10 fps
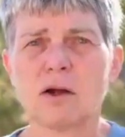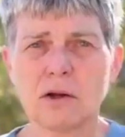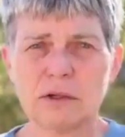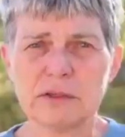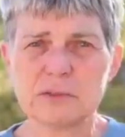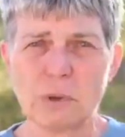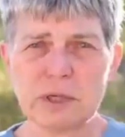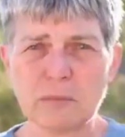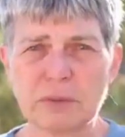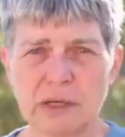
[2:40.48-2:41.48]
All these
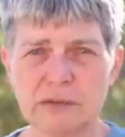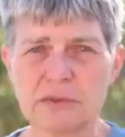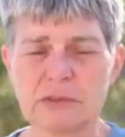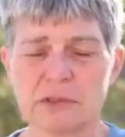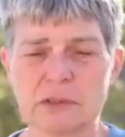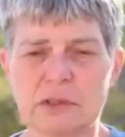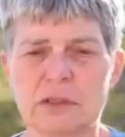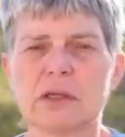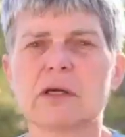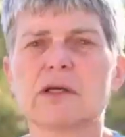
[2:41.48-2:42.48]
Wyomingites,
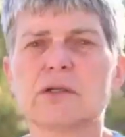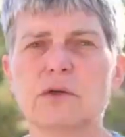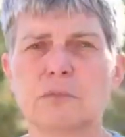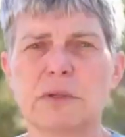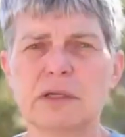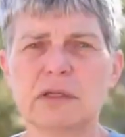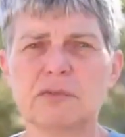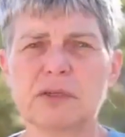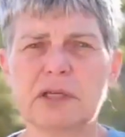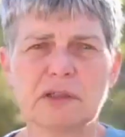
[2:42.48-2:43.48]
no matter
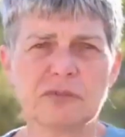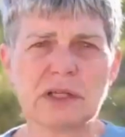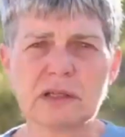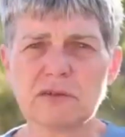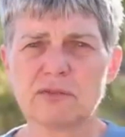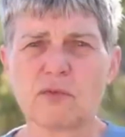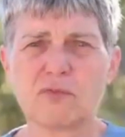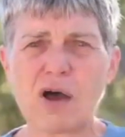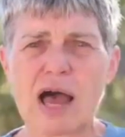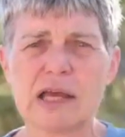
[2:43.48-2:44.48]
if they lived here for
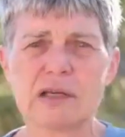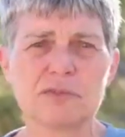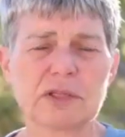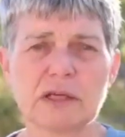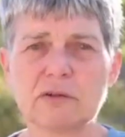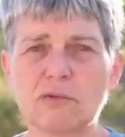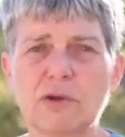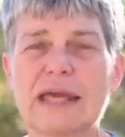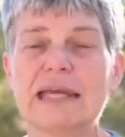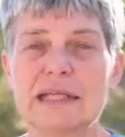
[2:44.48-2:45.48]
5, 10,
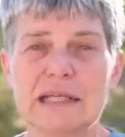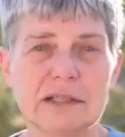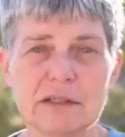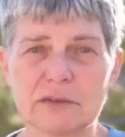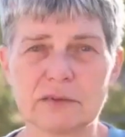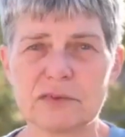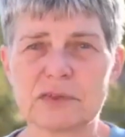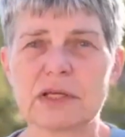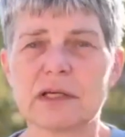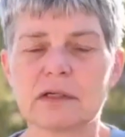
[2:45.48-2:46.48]
or 80
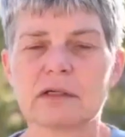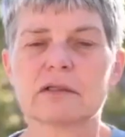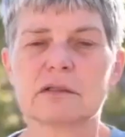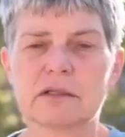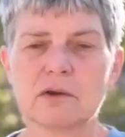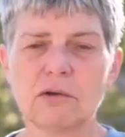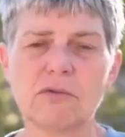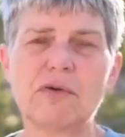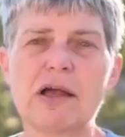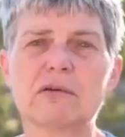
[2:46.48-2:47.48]
years, they all
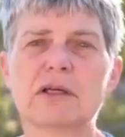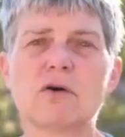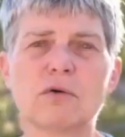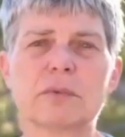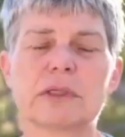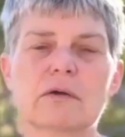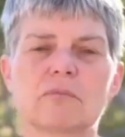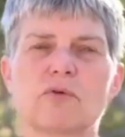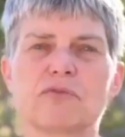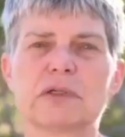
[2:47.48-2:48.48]
found a home in our
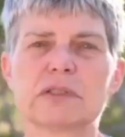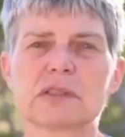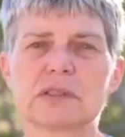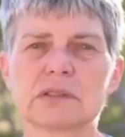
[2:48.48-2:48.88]
movement.